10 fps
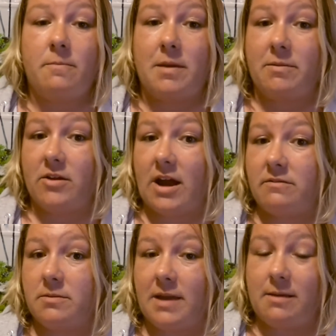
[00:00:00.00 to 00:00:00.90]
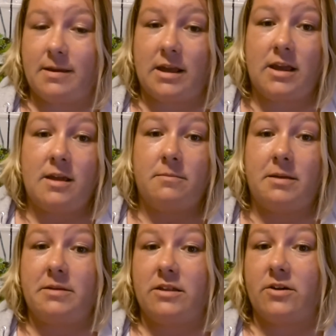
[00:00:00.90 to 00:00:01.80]
Maybe they're having a baby.
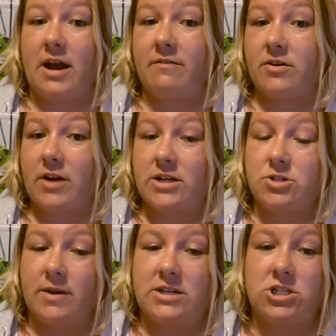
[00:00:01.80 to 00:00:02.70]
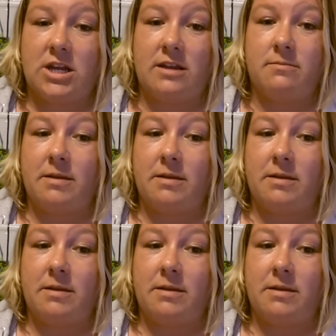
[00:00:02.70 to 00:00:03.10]
Maybe they're having a graduation.